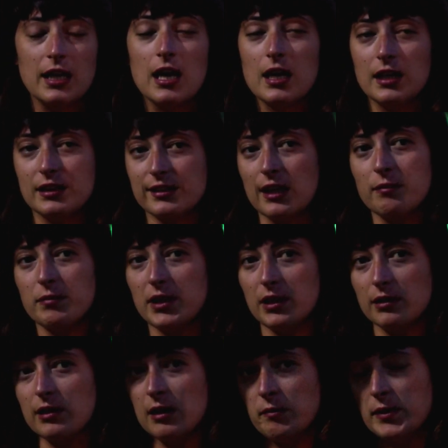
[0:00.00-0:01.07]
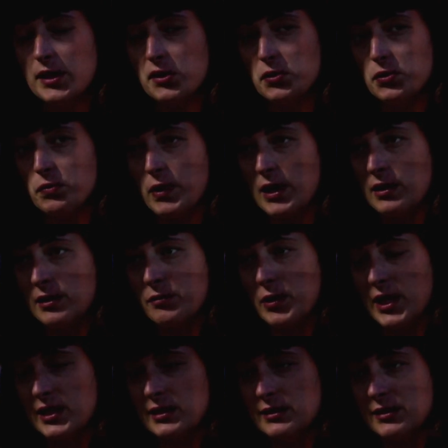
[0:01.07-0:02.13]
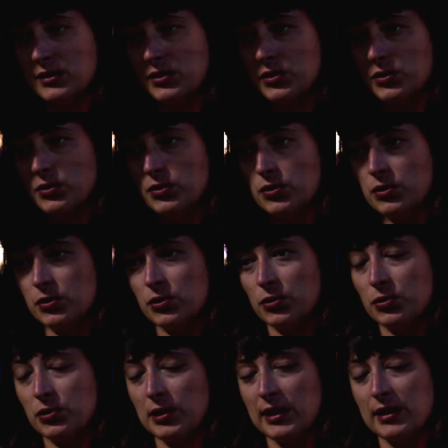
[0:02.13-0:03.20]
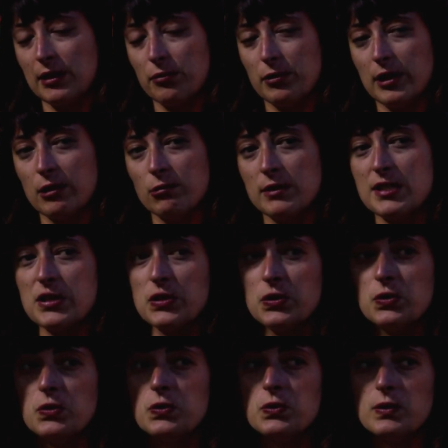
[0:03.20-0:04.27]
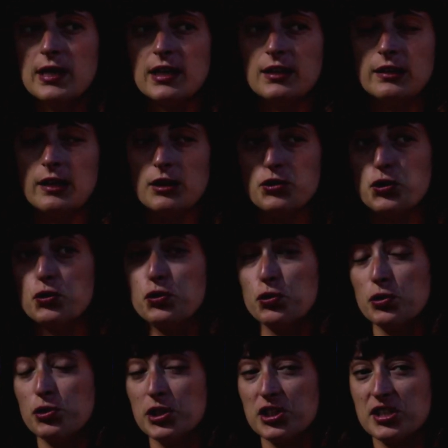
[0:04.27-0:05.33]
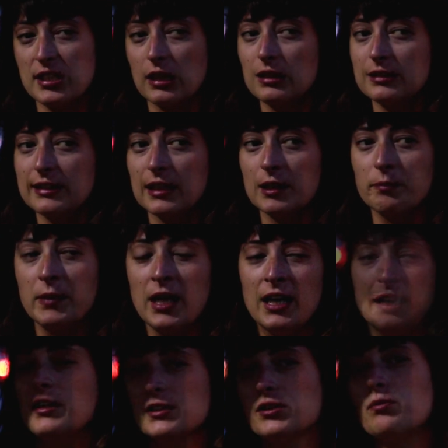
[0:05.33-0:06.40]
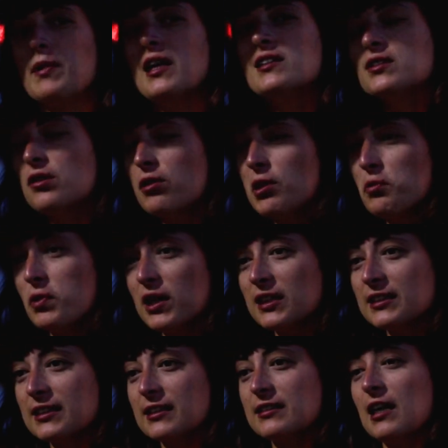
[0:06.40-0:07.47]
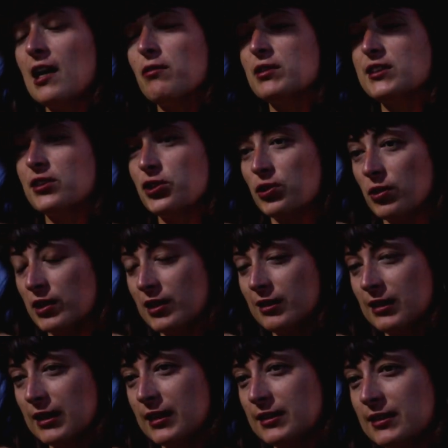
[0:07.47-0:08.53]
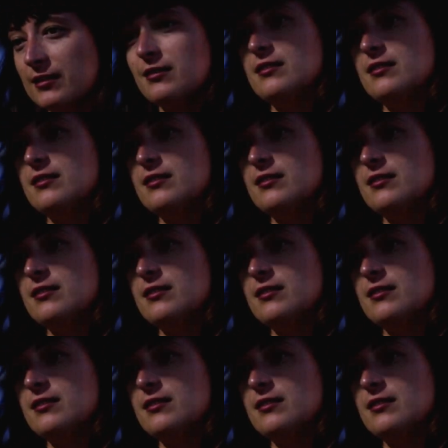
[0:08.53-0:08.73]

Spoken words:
Yeah, it can be a good advice to take a ring with you, and to just tell them. So my story was that I was a journalist,